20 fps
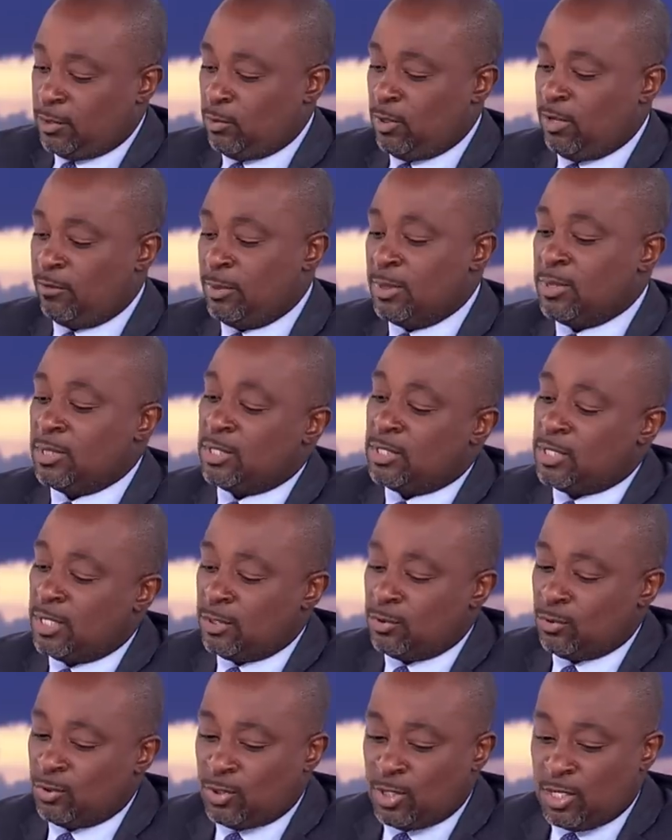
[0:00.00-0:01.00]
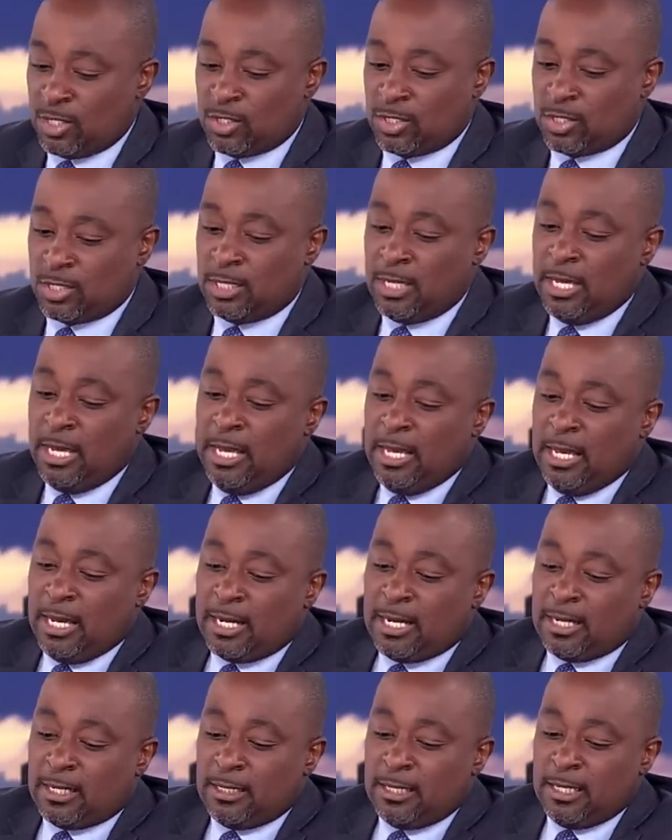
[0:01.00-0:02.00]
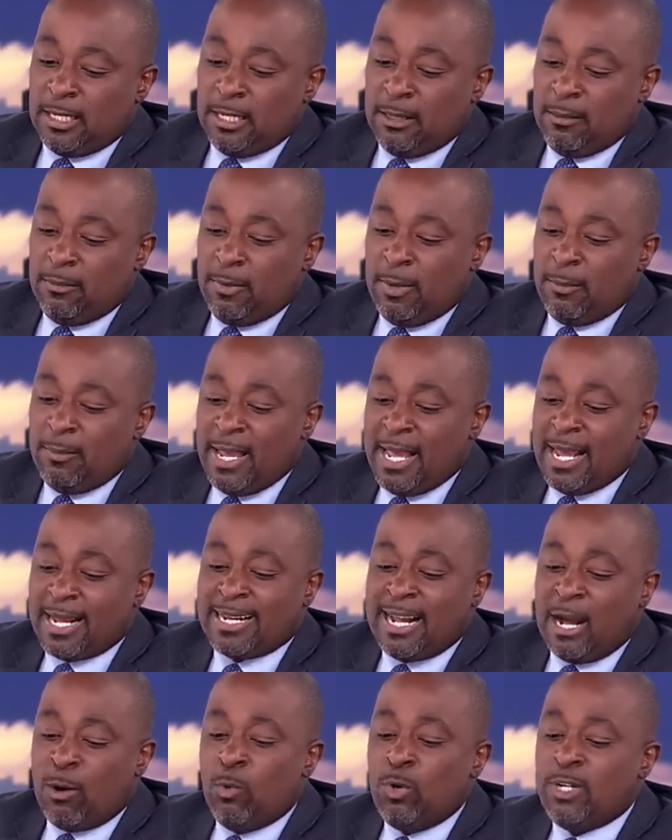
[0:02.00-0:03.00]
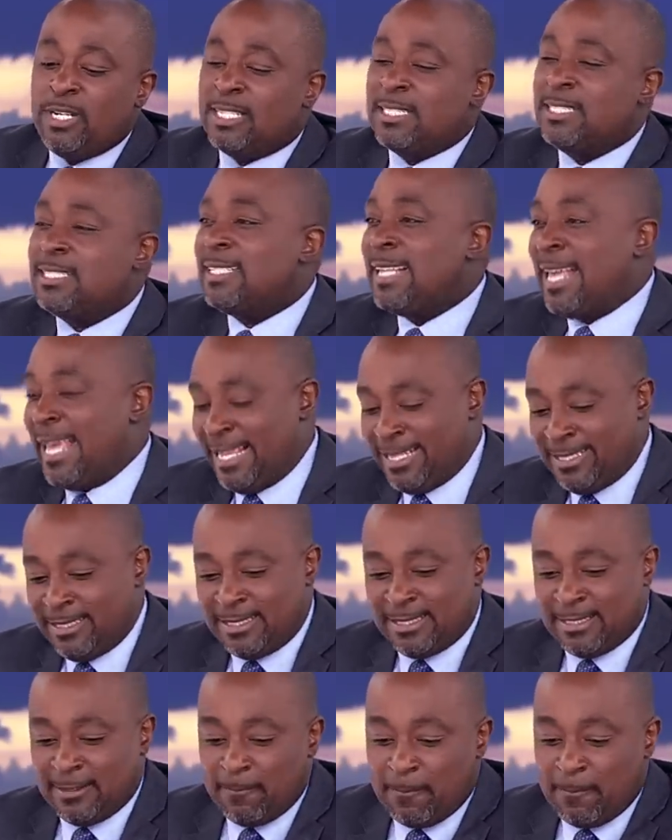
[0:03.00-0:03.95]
would have been returned to Treasury. Uh, Mayor Kaunda says